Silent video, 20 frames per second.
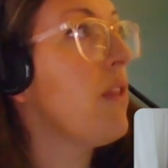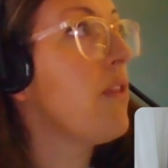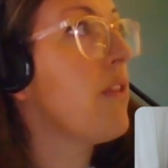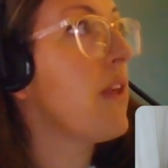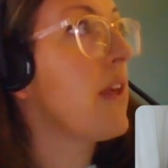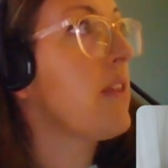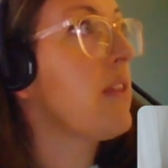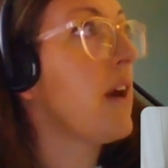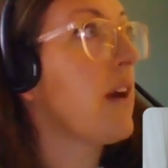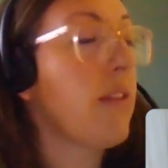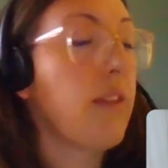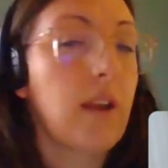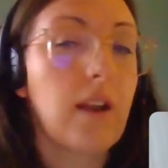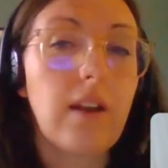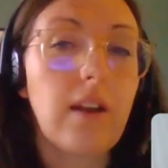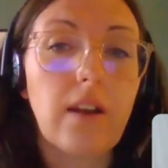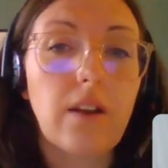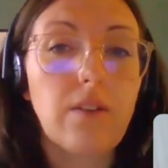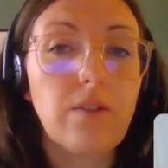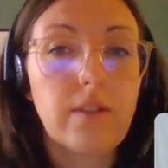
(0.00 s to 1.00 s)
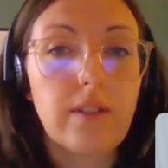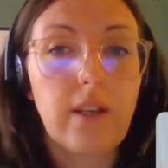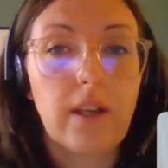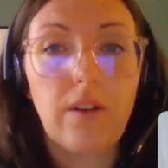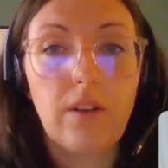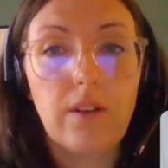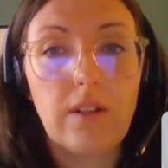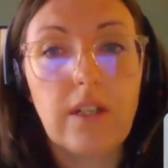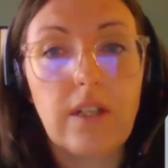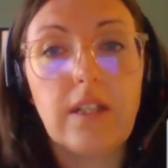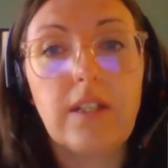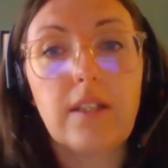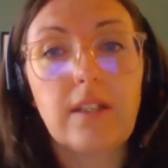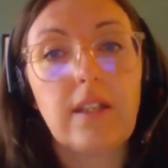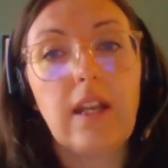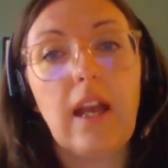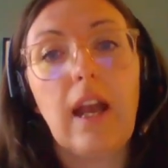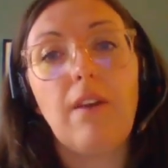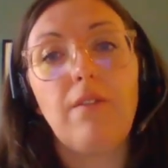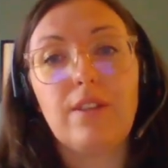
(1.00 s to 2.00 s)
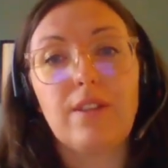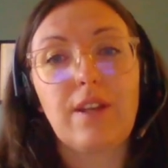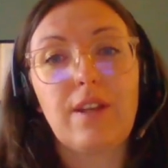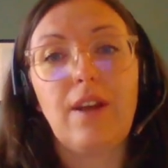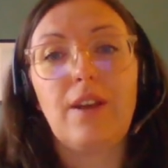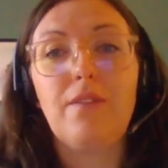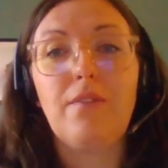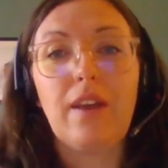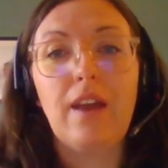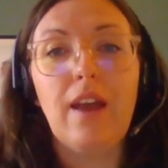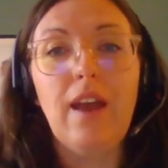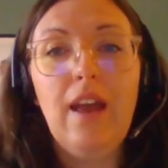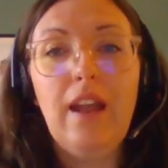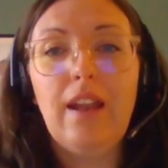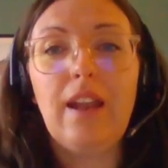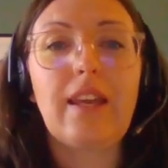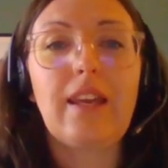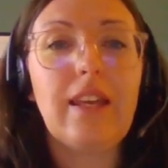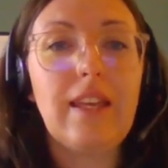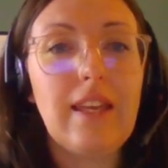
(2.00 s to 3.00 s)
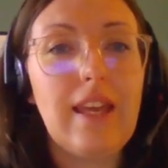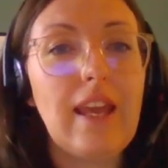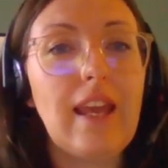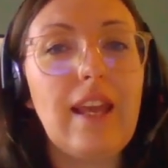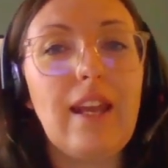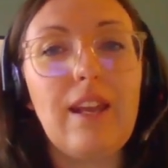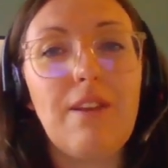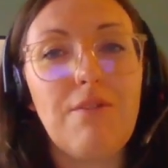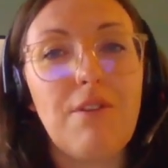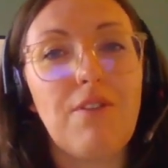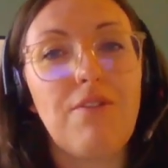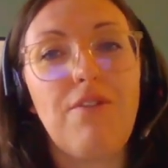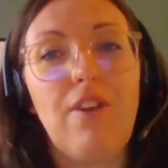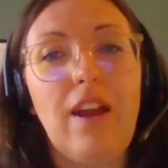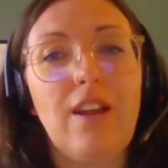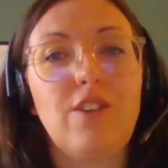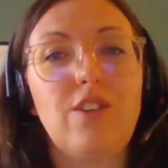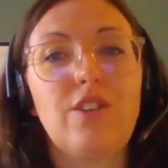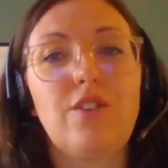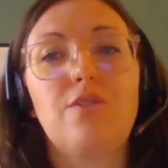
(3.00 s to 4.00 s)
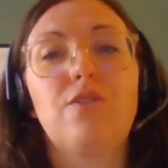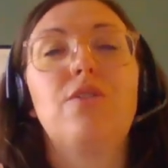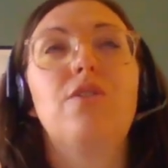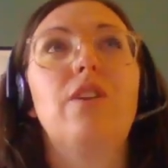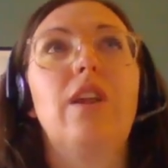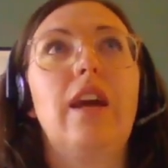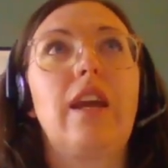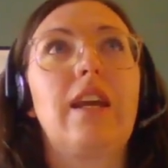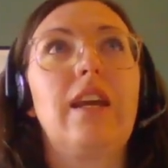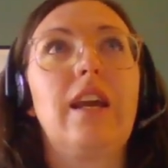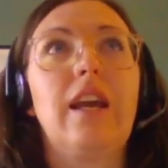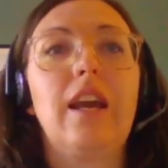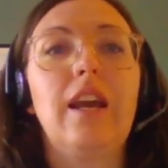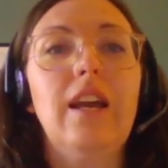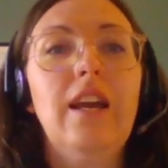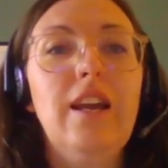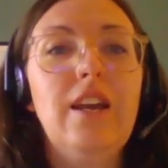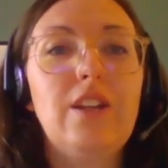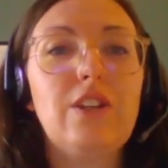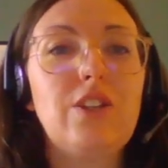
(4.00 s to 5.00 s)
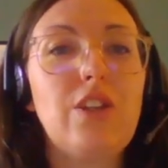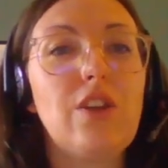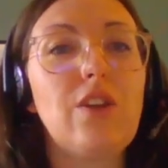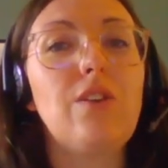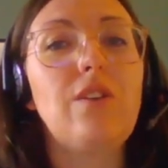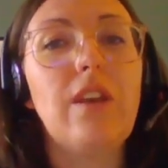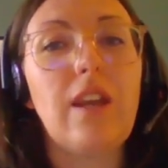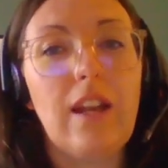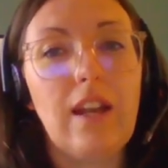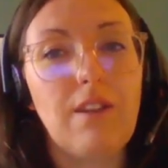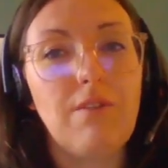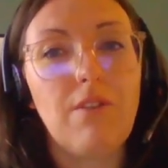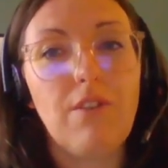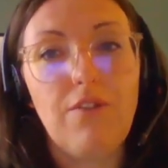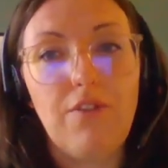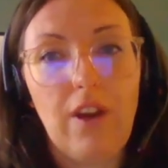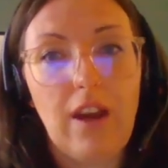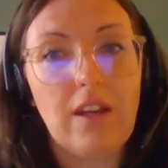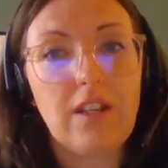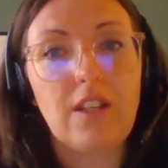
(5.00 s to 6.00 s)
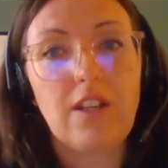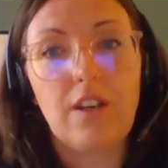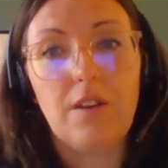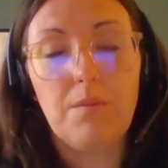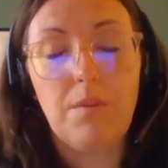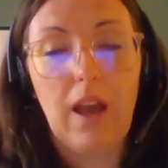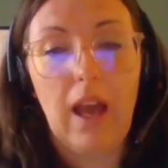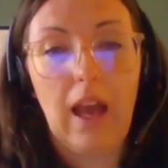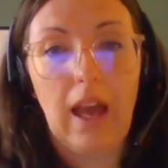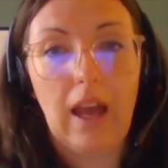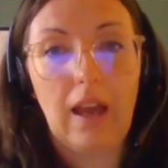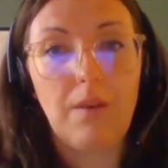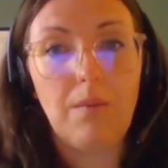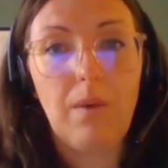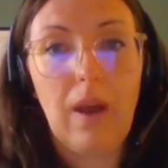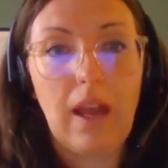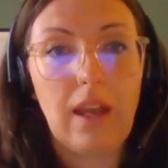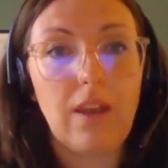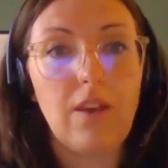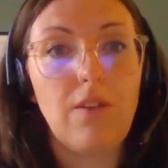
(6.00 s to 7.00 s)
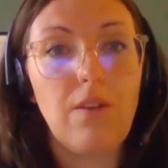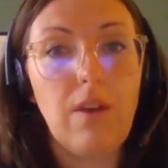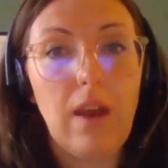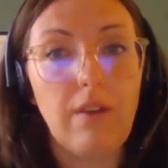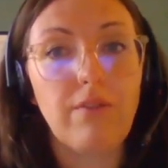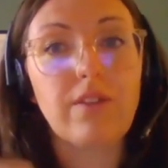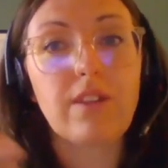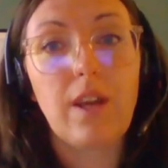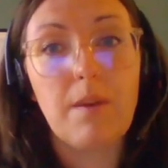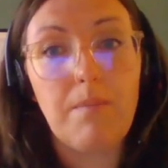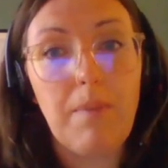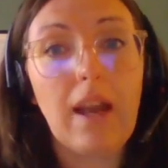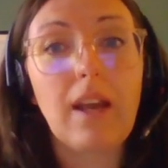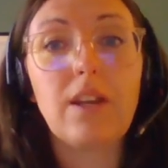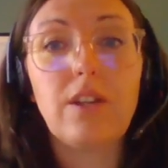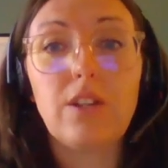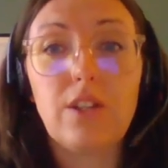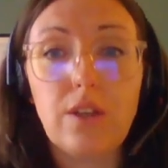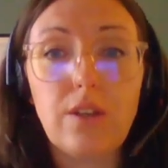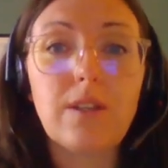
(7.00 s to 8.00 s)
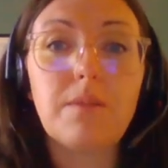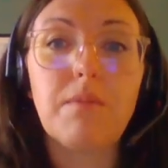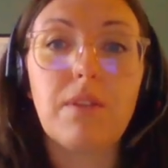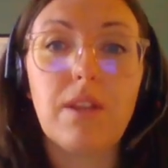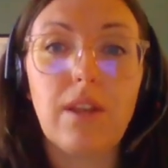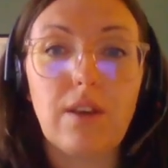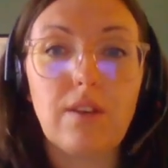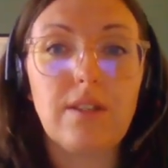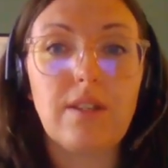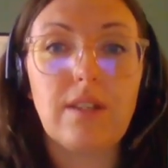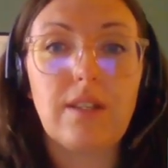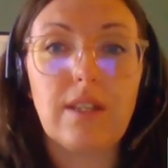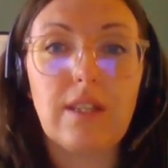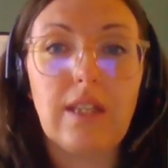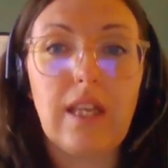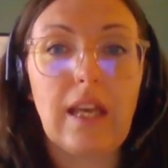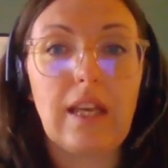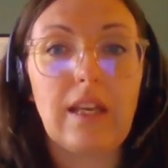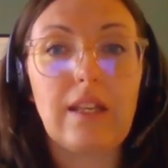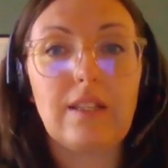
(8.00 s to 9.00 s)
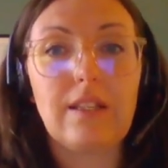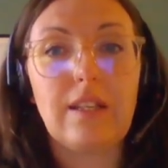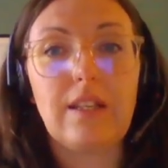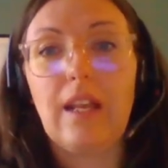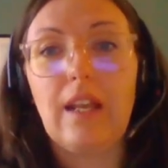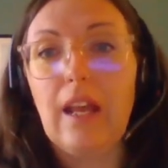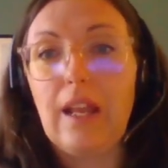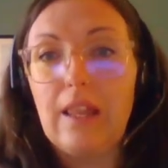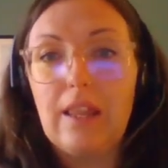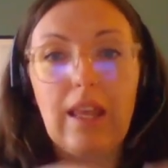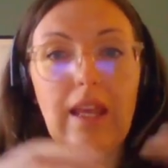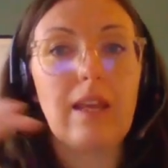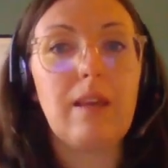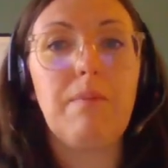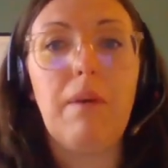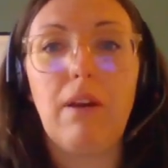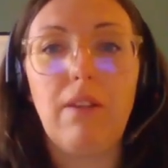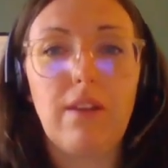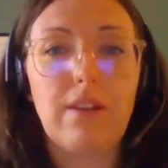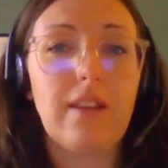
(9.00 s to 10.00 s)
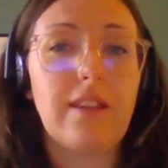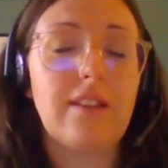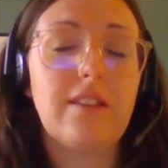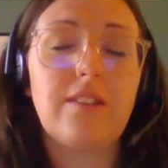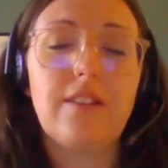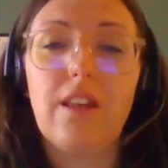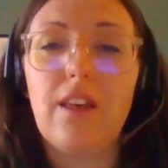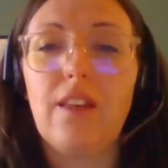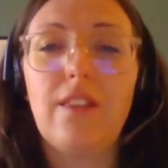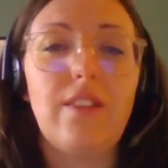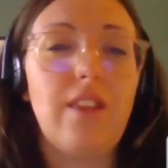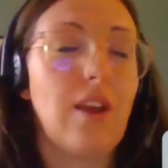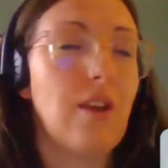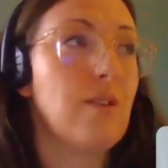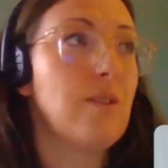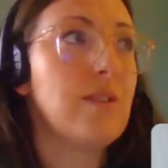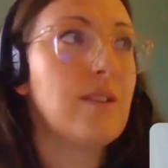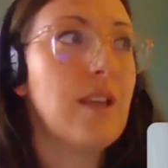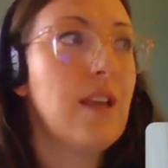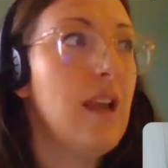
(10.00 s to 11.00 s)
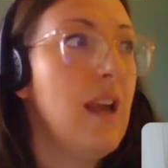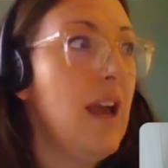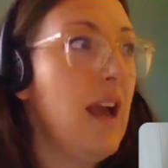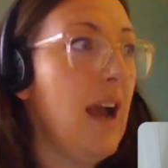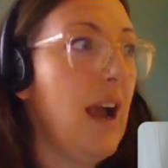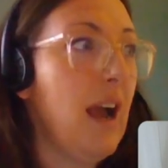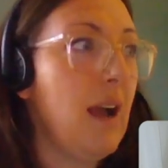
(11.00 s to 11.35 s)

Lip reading: one thing that I think clinical psychology doesn't have is kind of like a yearly refresher, or like a 2 yearly refresher where you have to go back and do some of those things and think about those